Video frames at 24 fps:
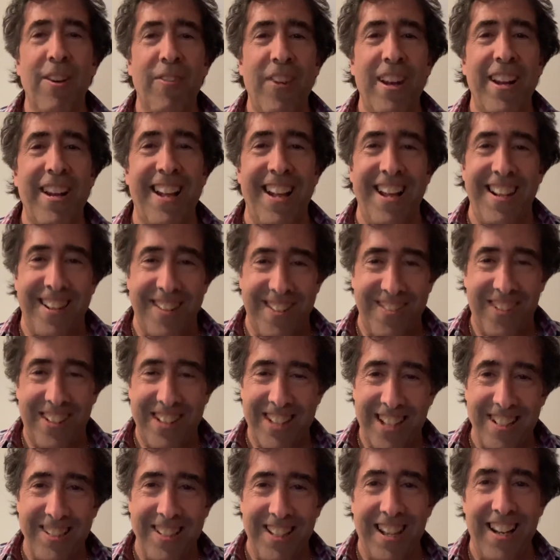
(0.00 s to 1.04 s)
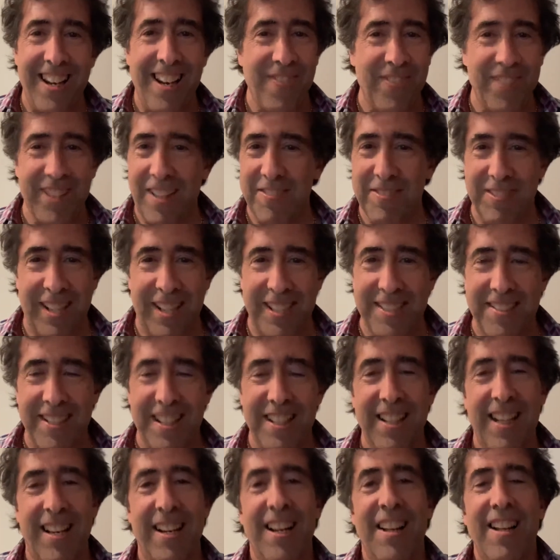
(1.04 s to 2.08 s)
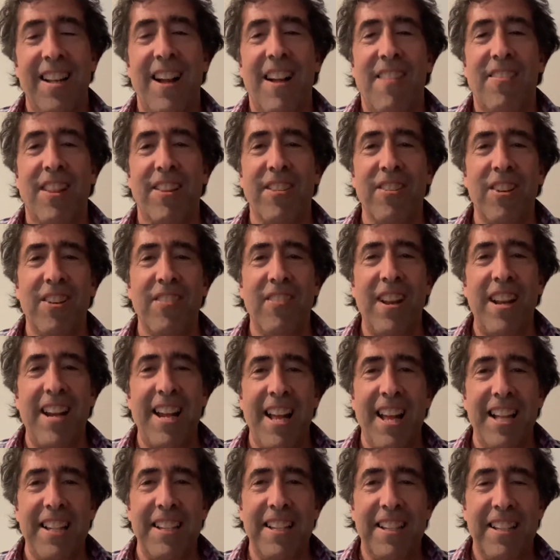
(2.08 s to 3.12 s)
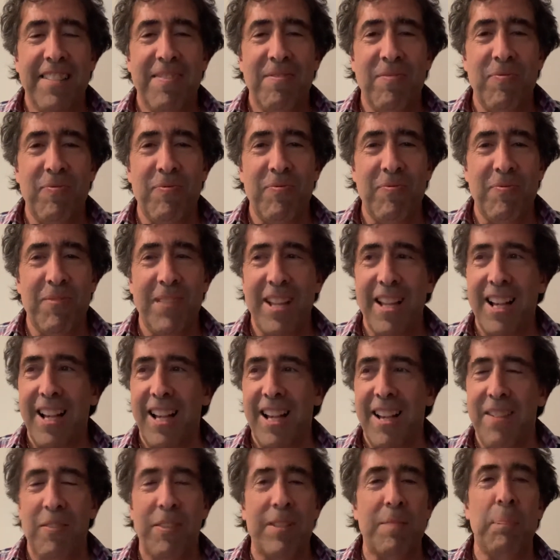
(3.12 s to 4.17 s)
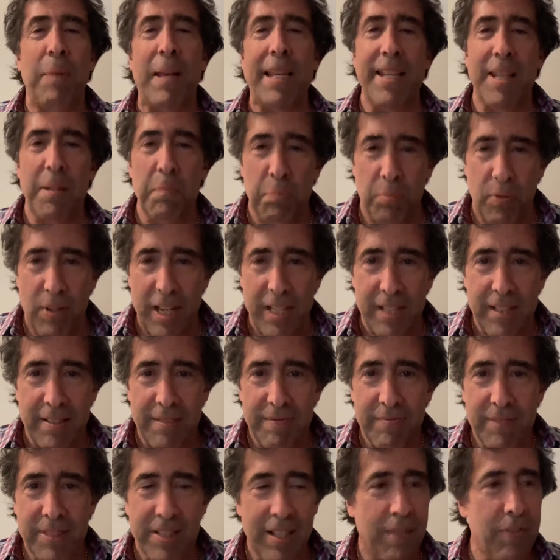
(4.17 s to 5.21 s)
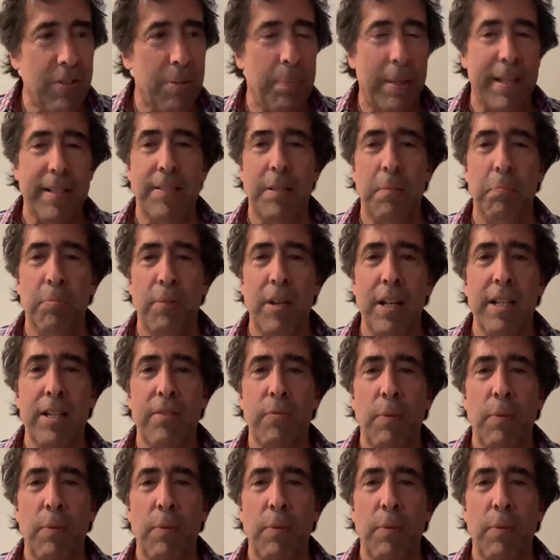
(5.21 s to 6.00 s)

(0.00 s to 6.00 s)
red hen. Write that down. Everyone loves when I say that. The little red hen uh, was baking bread. She said, "I'm going to bake some bread." She